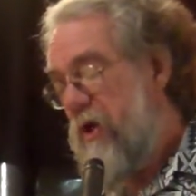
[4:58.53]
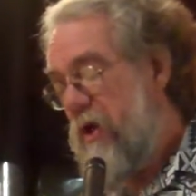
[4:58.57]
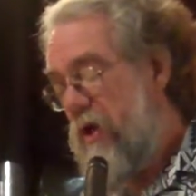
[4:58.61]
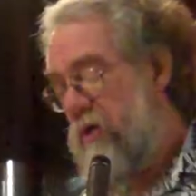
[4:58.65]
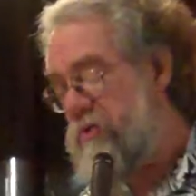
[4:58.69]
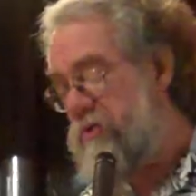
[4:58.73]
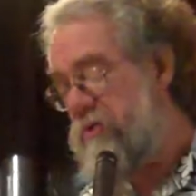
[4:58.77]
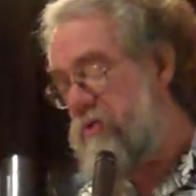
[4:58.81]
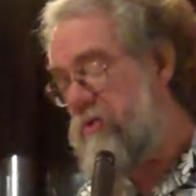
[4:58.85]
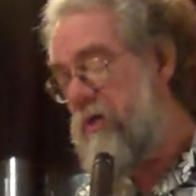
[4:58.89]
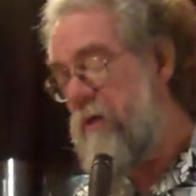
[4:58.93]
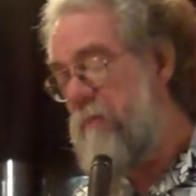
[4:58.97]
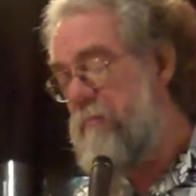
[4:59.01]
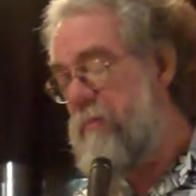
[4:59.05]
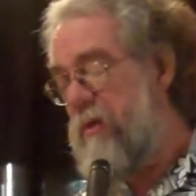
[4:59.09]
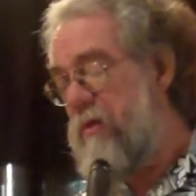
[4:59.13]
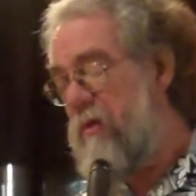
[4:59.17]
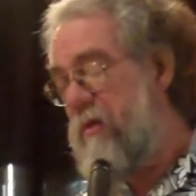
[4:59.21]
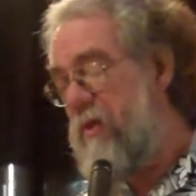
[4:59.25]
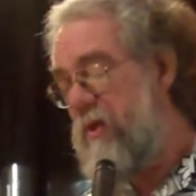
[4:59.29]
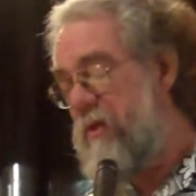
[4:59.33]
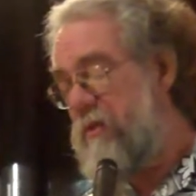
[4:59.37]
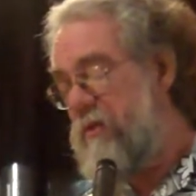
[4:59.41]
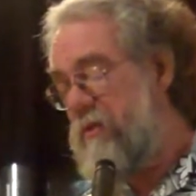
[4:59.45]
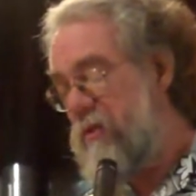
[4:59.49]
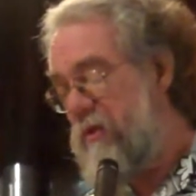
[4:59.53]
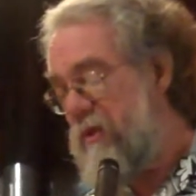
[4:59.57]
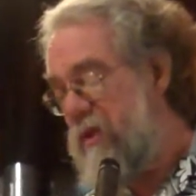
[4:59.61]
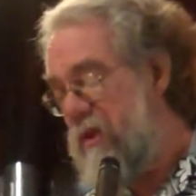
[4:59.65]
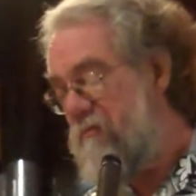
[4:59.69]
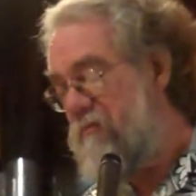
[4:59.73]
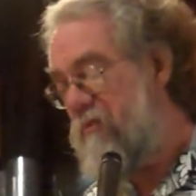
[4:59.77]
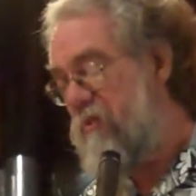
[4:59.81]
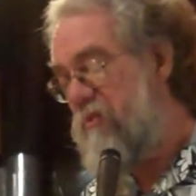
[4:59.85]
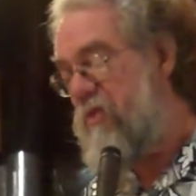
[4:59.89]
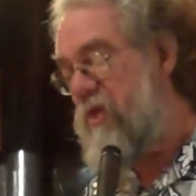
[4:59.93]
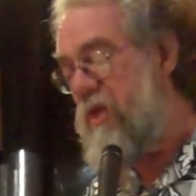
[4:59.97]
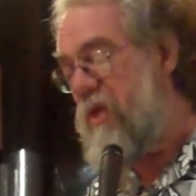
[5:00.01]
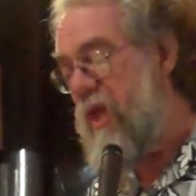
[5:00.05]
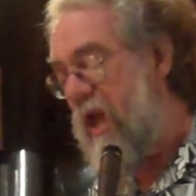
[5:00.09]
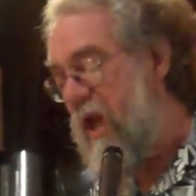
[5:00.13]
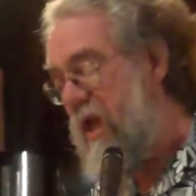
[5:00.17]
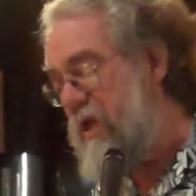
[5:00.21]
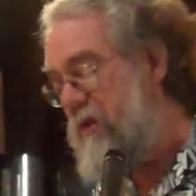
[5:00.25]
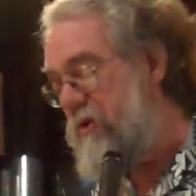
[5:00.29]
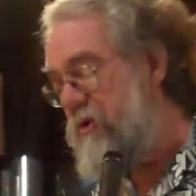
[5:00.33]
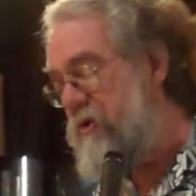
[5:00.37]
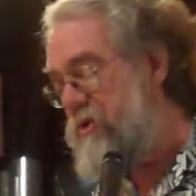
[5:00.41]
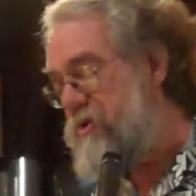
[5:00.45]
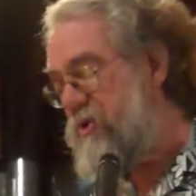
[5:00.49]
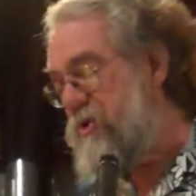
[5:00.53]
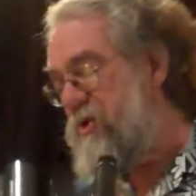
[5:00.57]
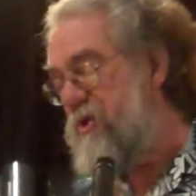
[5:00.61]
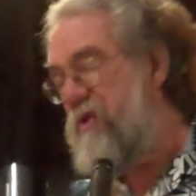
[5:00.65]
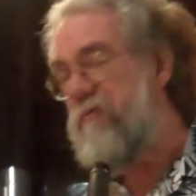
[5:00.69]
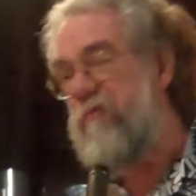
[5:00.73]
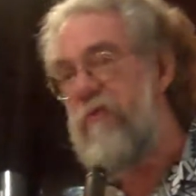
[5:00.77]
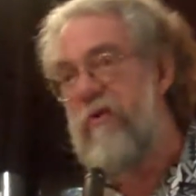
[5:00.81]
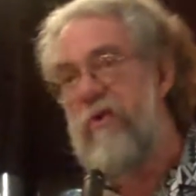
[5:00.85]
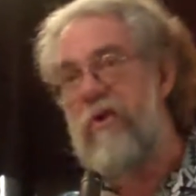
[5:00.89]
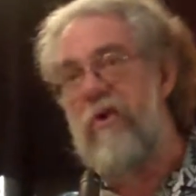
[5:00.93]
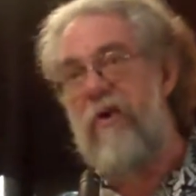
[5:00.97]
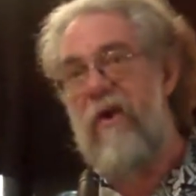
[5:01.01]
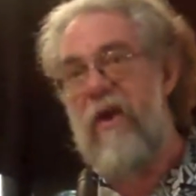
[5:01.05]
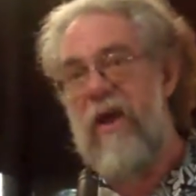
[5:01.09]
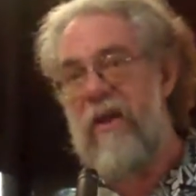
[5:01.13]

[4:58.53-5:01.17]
a stimulant to give you the energy for your